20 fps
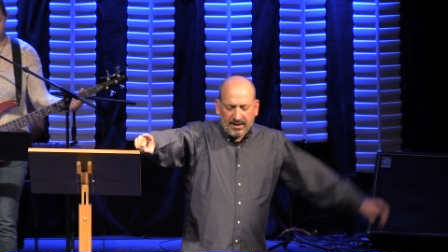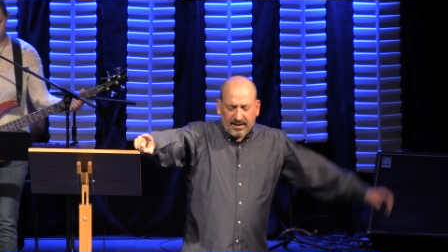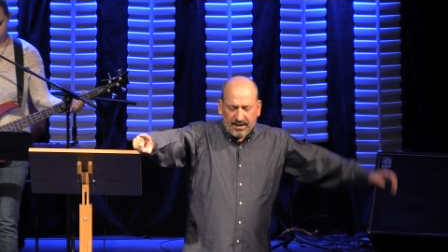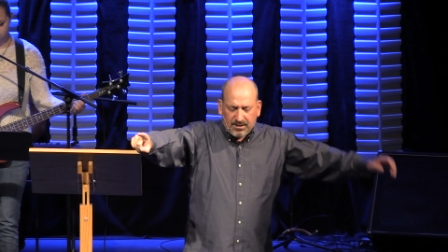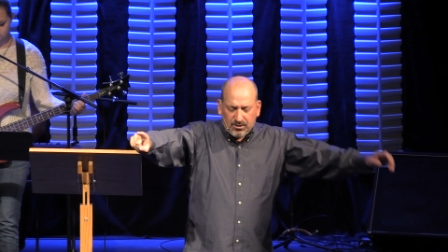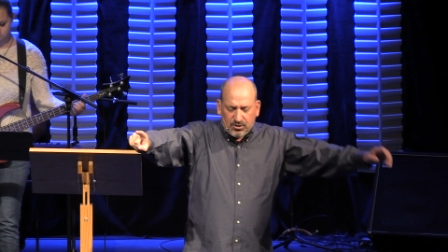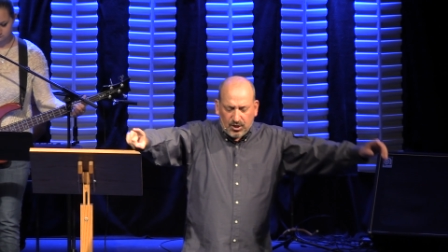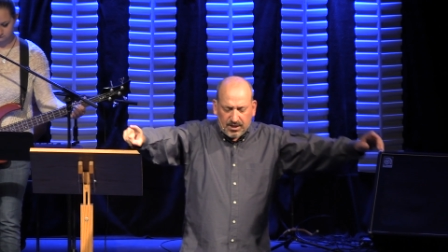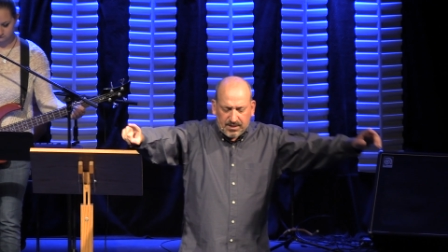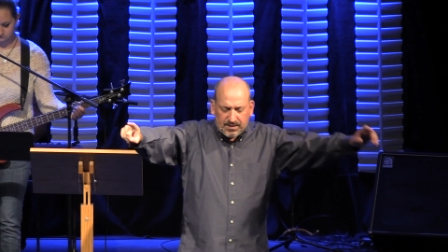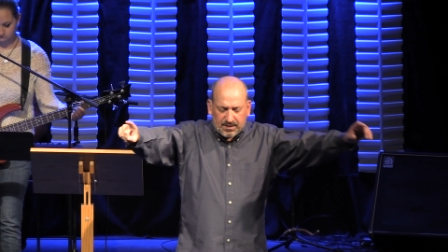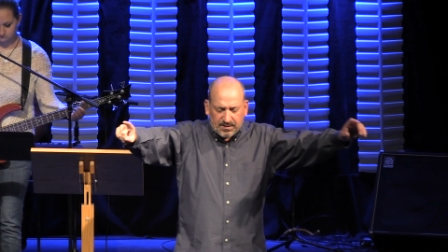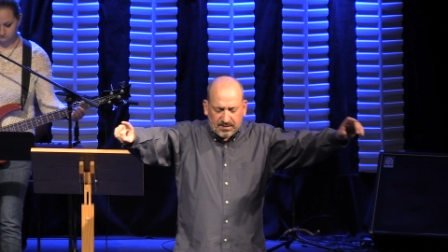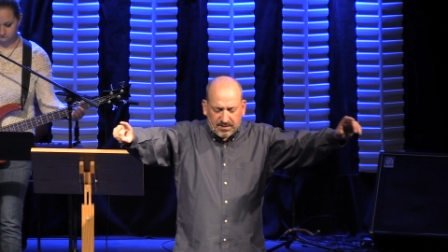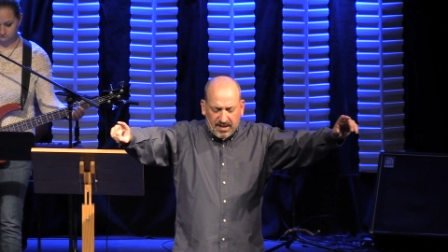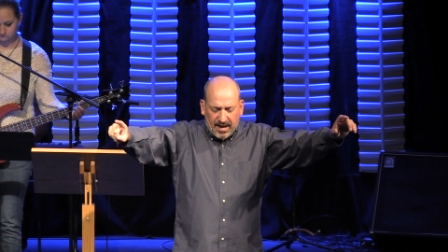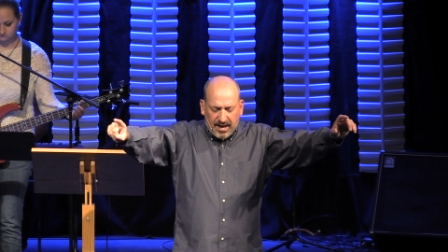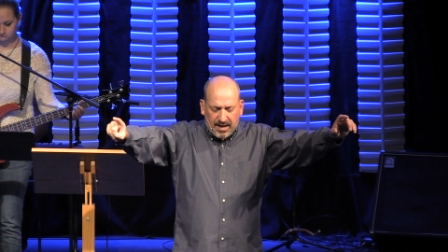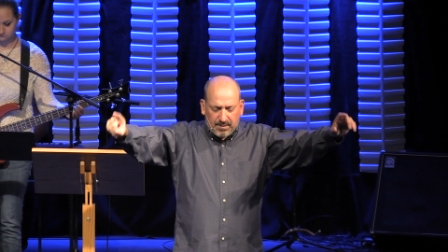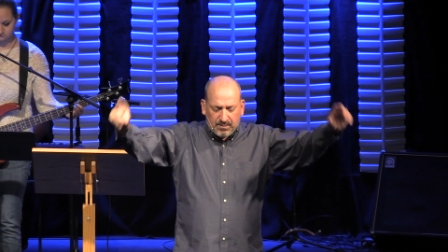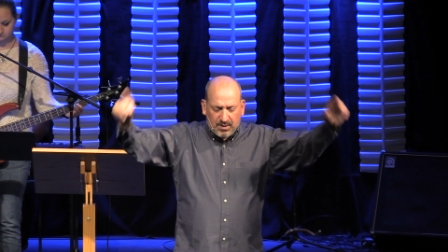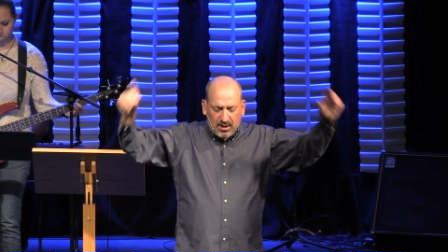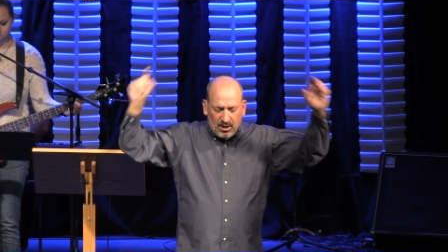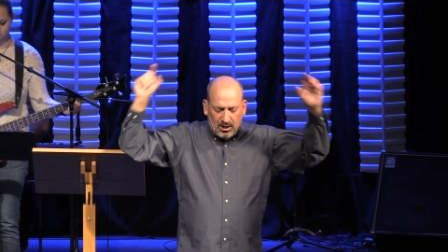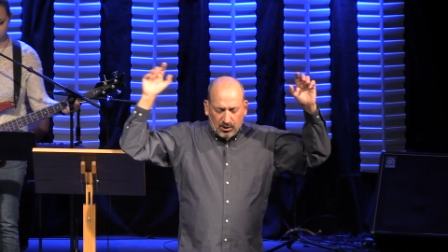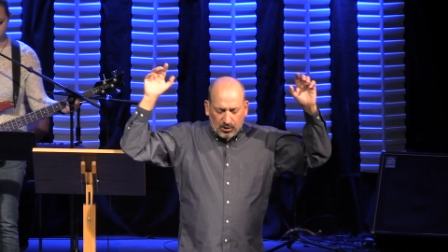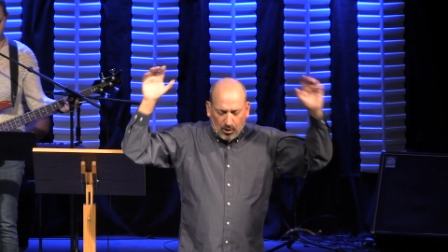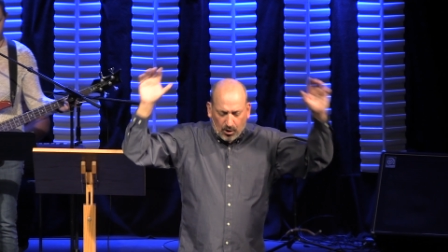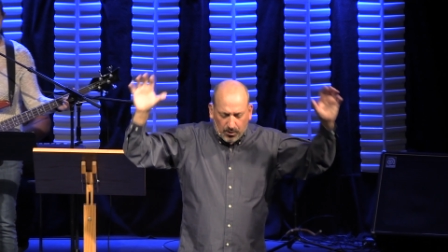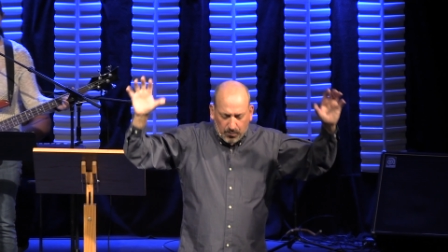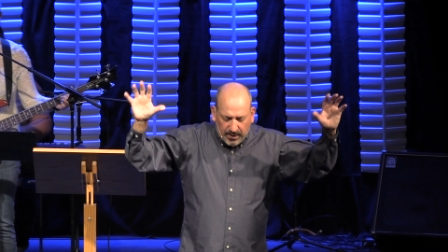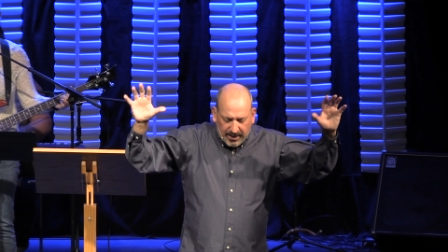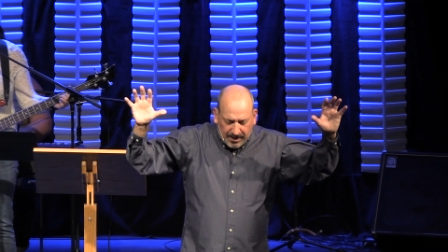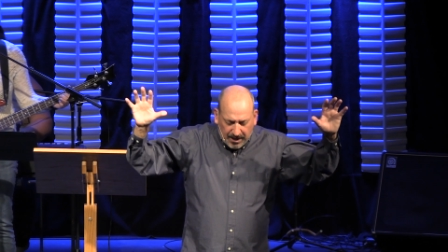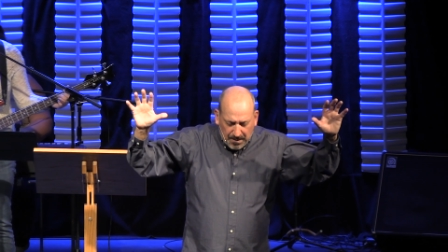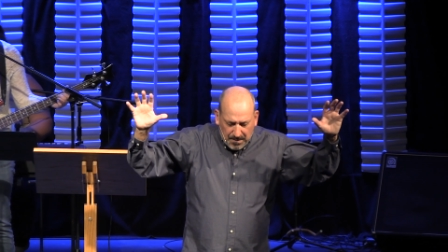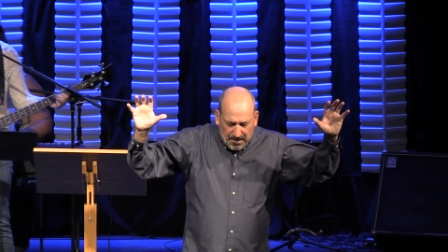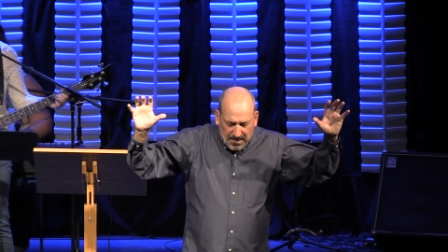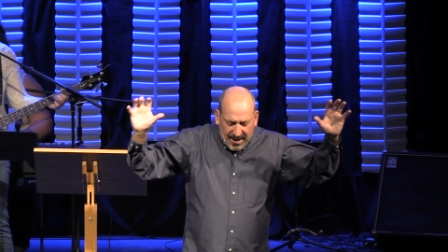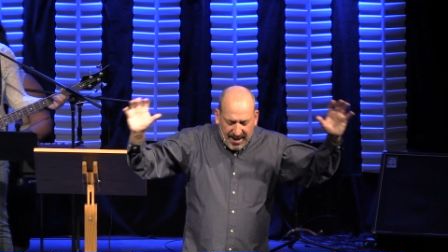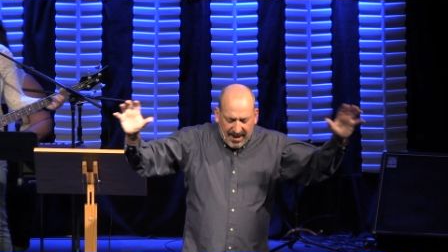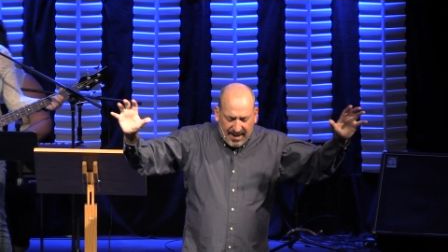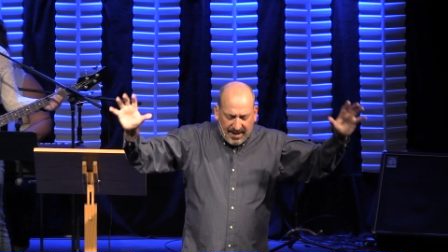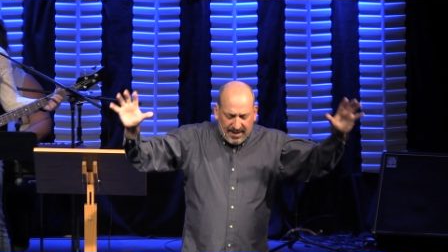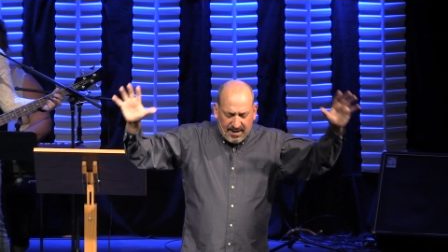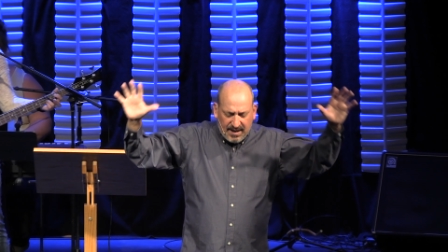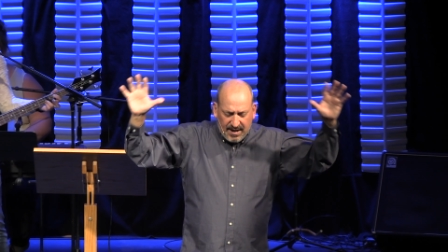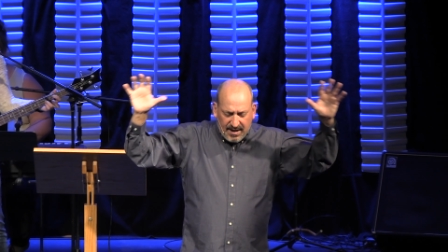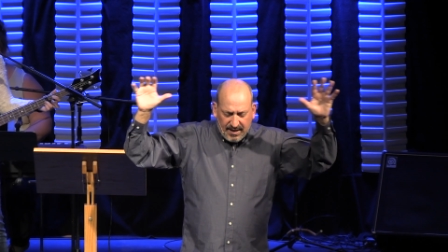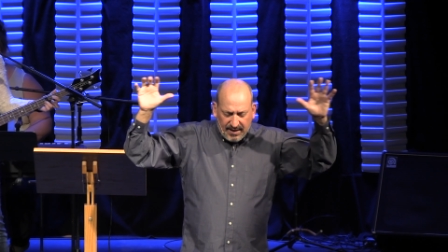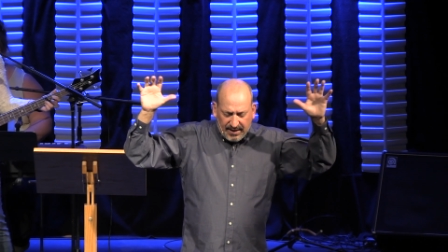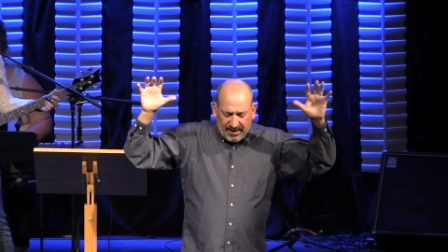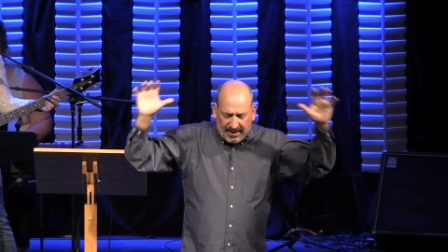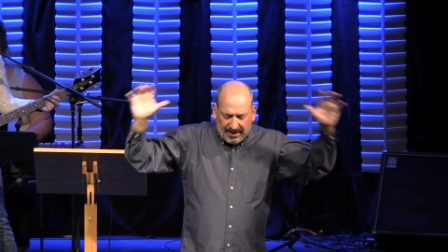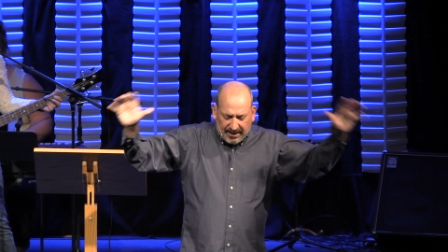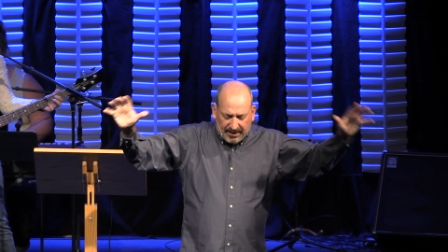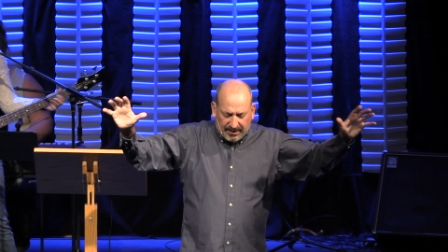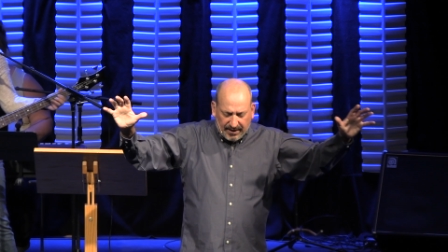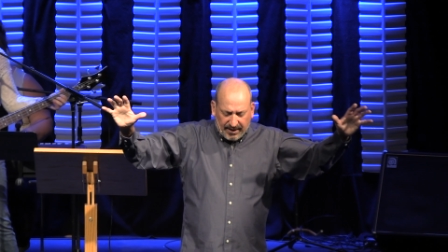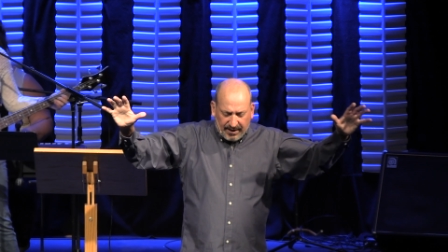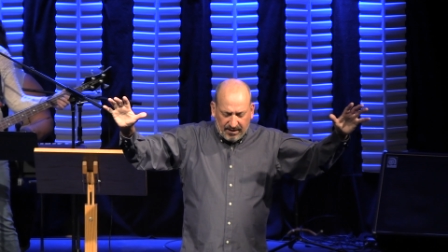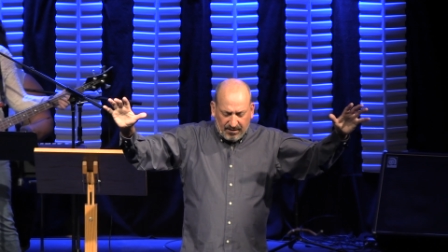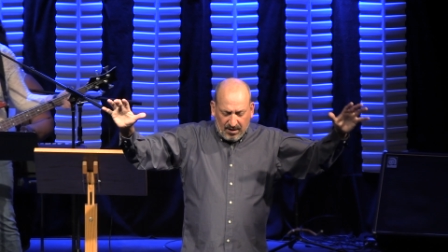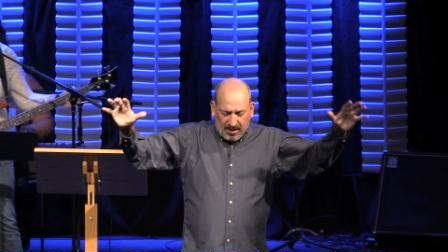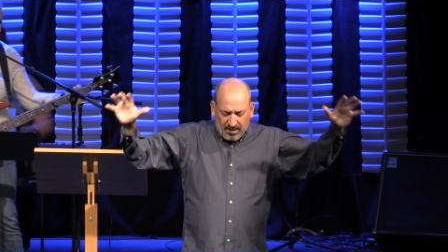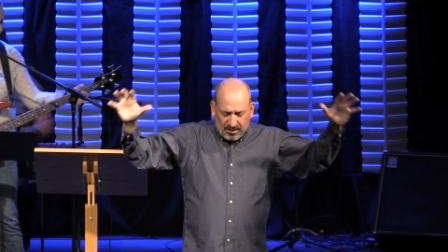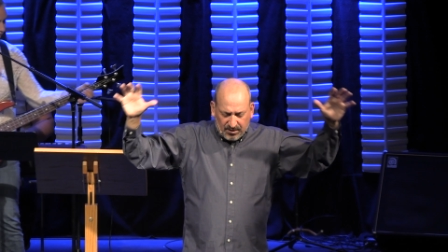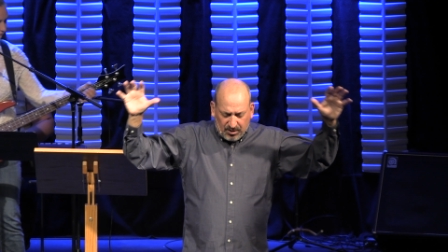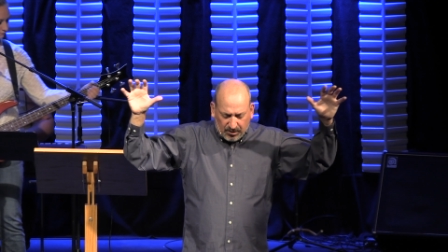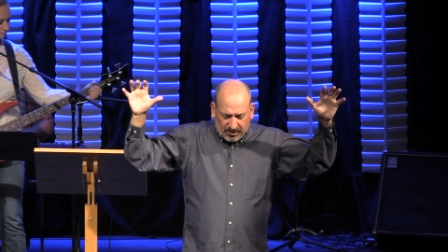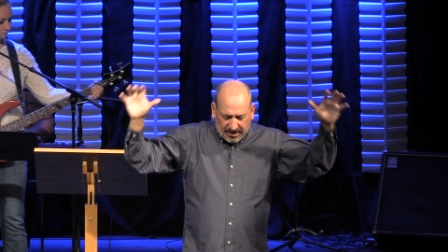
In Jesus' name. Lord, we command healing to